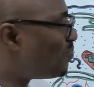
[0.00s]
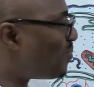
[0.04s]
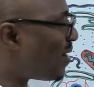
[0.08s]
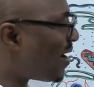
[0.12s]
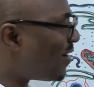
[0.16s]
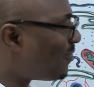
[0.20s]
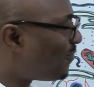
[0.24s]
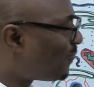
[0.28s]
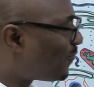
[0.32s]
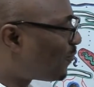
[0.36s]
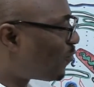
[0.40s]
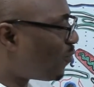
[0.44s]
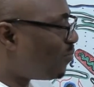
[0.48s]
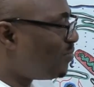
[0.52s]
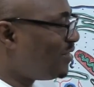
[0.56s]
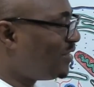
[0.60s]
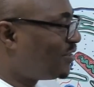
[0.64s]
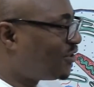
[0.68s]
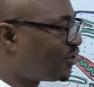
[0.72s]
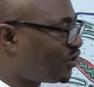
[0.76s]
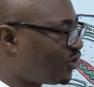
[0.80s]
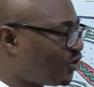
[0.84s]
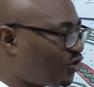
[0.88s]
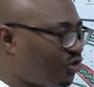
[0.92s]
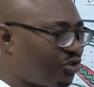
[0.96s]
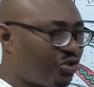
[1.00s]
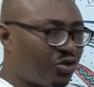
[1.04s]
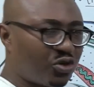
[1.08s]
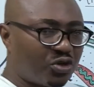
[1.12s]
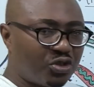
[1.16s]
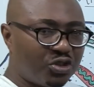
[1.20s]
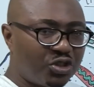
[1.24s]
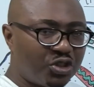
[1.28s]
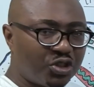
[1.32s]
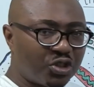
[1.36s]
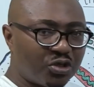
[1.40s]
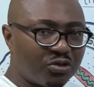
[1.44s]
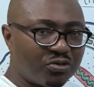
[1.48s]
by from its
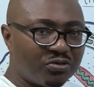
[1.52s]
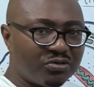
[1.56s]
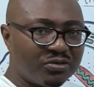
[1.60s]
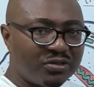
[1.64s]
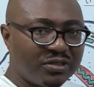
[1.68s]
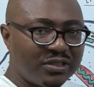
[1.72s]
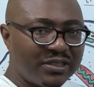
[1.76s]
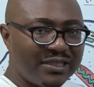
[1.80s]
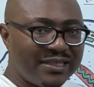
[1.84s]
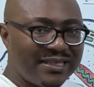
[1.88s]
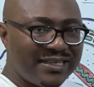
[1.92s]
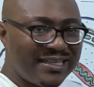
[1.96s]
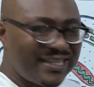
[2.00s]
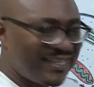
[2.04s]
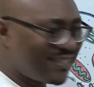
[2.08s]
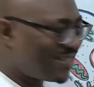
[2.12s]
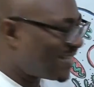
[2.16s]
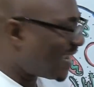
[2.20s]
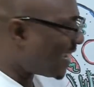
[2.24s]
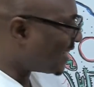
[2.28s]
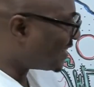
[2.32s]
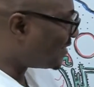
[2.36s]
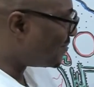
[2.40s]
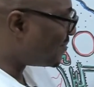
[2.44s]
structure, it has